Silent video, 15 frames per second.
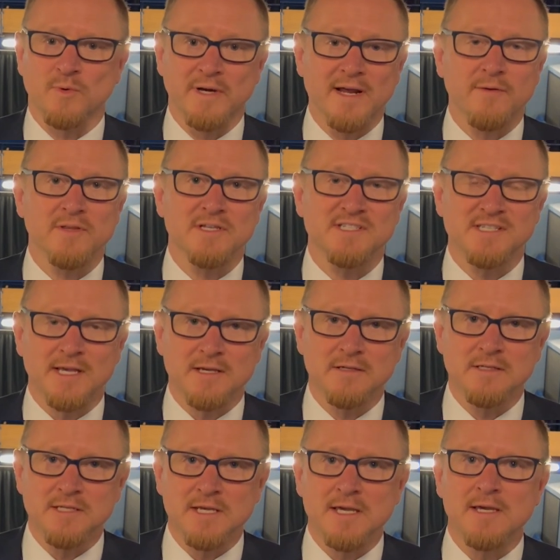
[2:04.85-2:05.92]
We're now in the
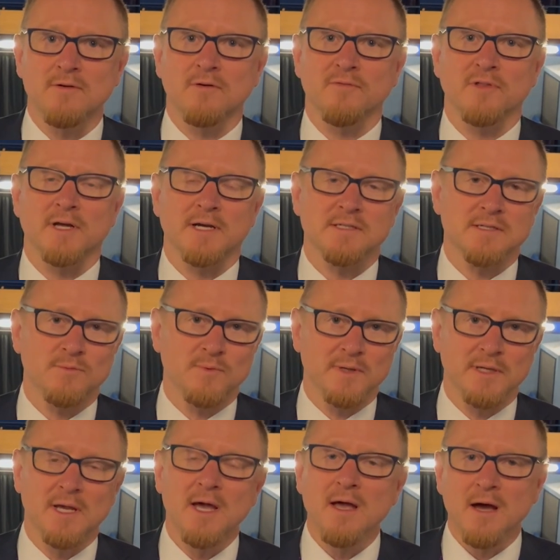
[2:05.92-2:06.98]
second year of that, and
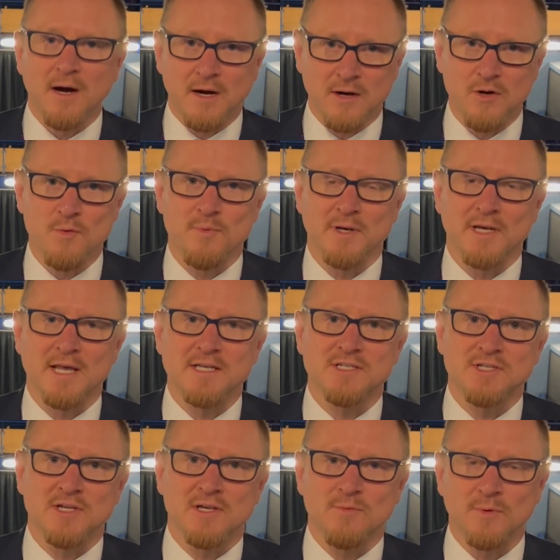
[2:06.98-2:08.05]
we are hoping
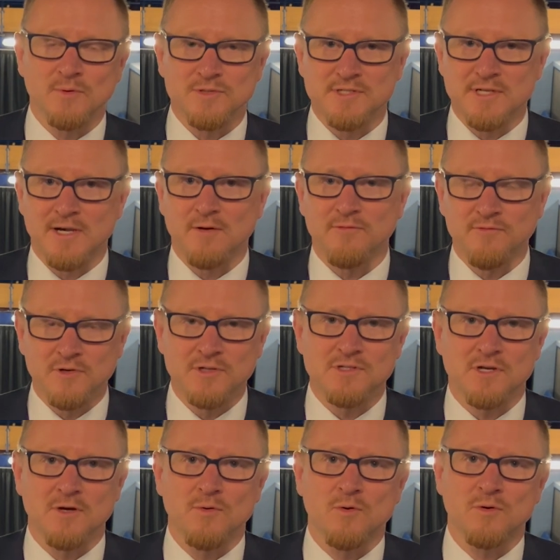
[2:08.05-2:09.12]
next year we'll see our first
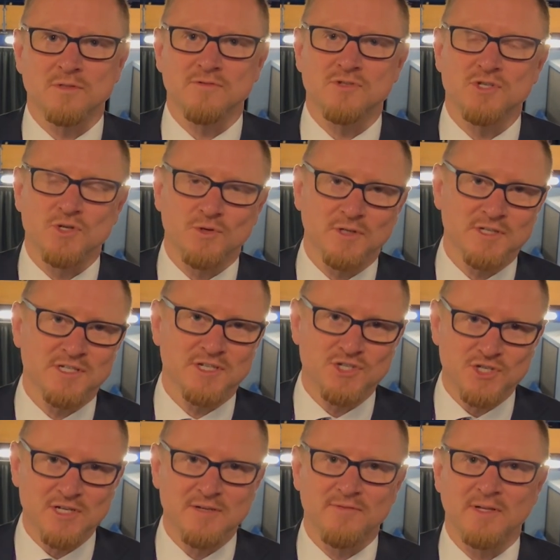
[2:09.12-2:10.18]
cohort of students
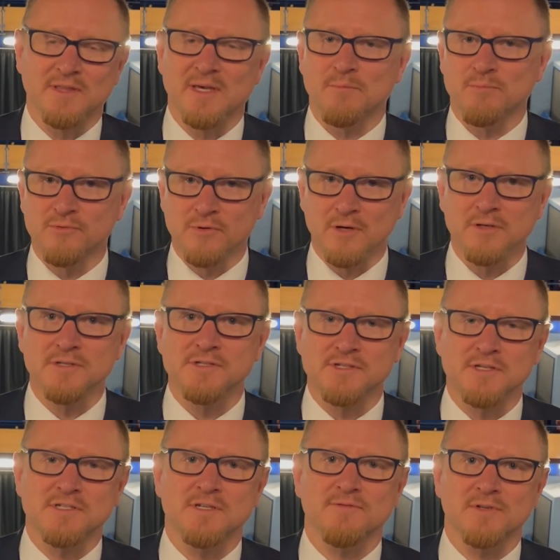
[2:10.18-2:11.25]
achieving their bronze
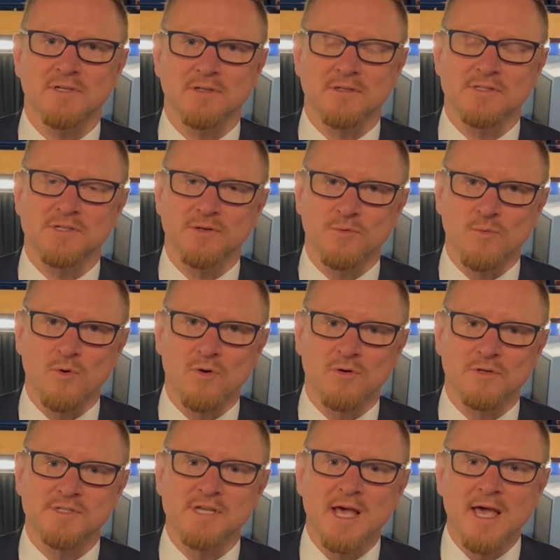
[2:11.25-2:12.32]
certificates and
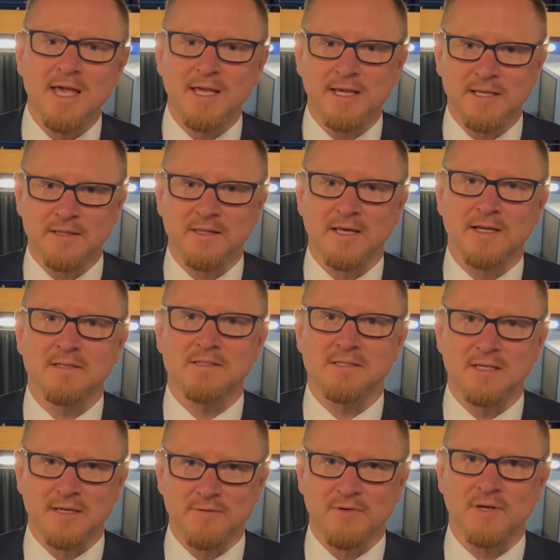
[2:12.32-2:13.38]
awards in that
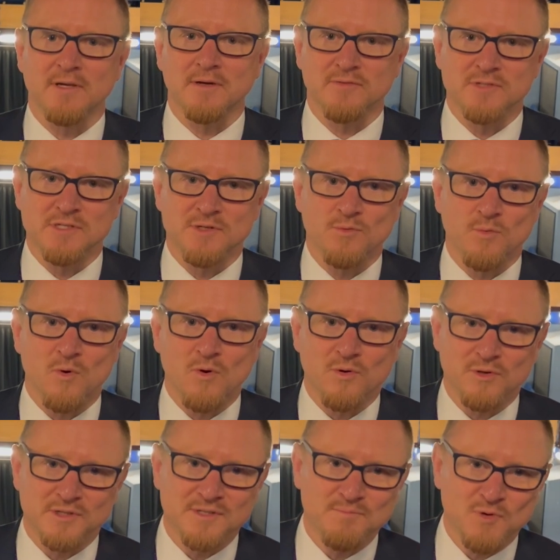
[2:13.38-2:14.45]
very coveted
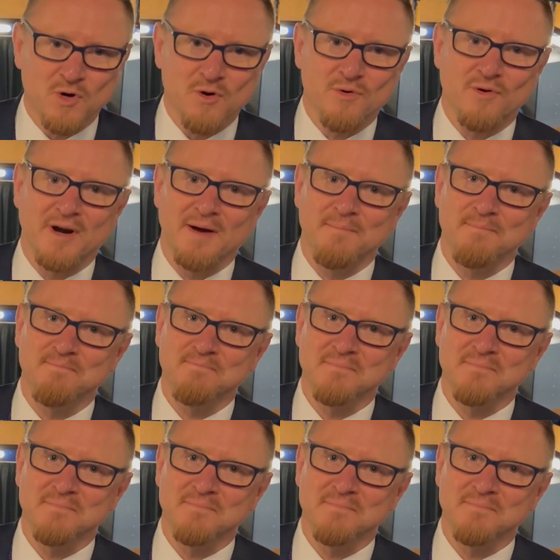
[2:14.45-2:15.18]
award program.